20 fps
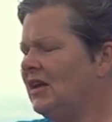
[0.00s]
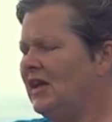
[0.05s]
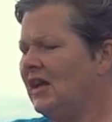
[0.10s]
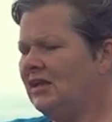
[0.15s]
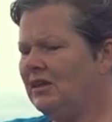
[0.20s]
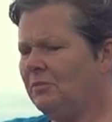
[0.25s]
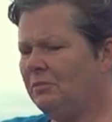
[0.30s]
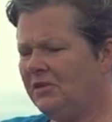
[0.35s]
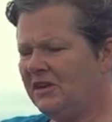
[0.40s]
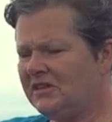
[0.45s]

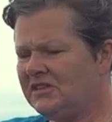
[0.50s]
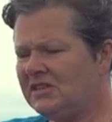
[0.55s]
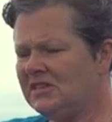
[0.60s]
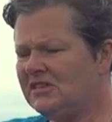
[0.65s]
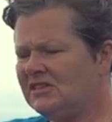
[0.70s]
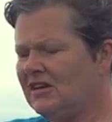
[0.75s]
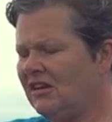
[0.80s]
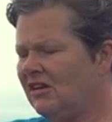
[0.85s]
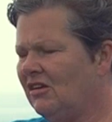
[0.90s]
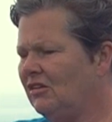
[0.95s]
And the
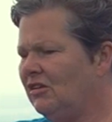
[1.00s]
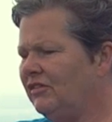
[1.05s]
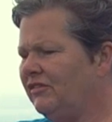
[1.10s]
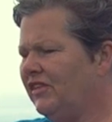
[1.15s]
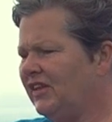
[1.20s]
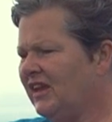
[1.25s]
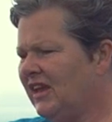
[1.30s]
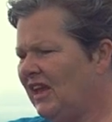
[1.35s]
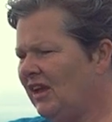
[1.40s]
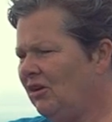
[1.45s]
prettiest girl of
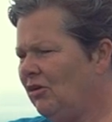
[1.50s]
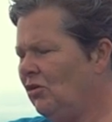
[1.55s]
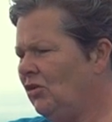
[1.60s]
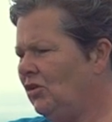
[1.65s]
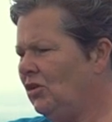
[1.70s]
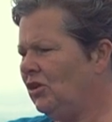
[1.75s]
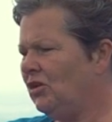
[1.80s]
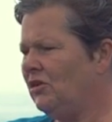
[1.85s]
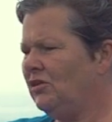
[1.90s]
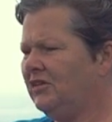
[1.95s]
the
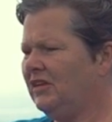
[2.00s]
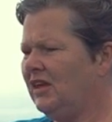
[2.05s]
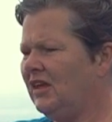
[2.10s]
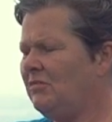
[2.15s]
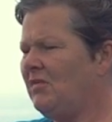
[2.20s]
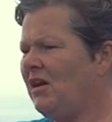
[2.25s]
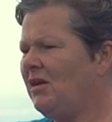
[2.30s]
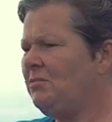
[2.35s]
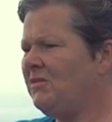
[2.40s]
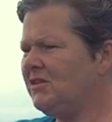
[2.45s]
whole lot
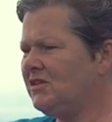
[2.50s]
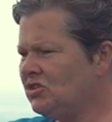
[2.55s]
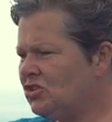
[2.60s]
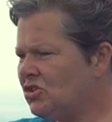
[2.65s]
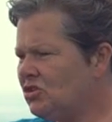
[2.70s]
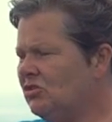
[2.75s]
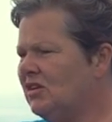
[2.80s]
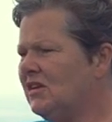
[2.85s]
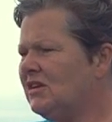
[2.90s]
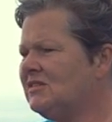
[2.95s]
came up and
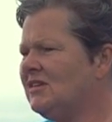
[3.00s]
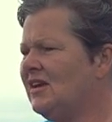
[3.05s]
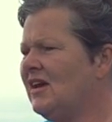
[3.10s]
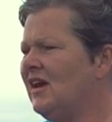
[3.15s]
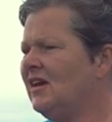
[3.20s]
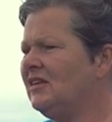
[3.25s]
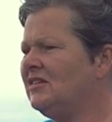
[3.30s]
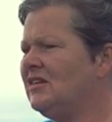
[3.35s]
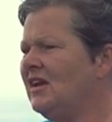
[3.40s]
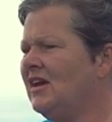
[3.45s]
took his
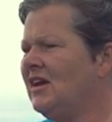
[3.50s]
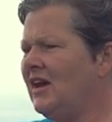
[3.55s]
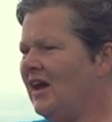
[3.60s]
hand,